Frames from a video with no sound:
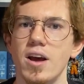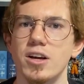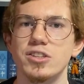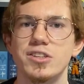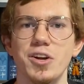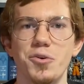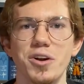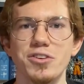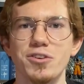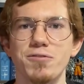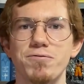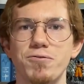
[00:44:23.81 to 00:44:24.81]

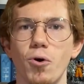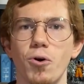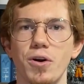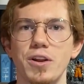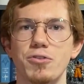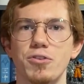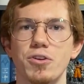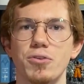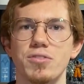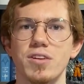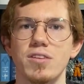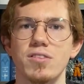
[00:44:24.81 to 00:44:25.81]
Generation 4
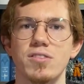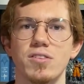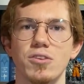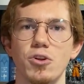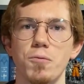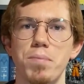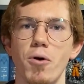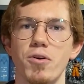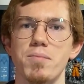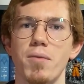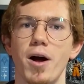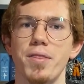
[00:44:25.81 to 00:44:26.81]
introduces new
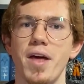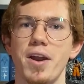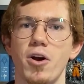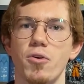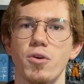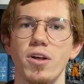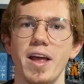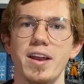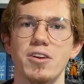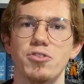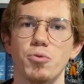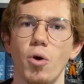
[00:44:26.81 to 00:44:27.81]
Pokemon that are
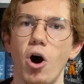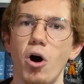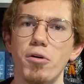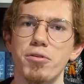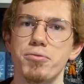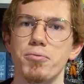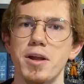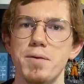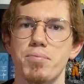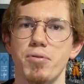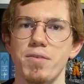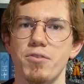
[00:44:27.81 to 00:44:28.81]
related to all 3
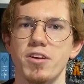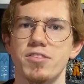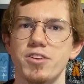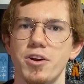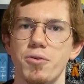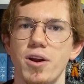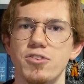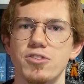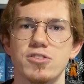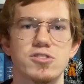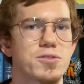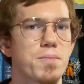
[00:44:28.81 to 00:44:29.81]
previous
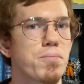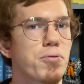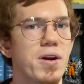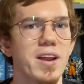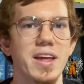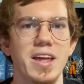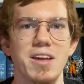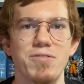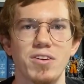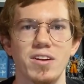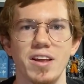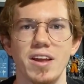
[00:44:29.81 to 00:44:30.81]
generations pretty
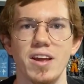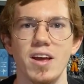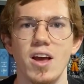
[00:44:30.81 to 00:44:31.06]
evenly,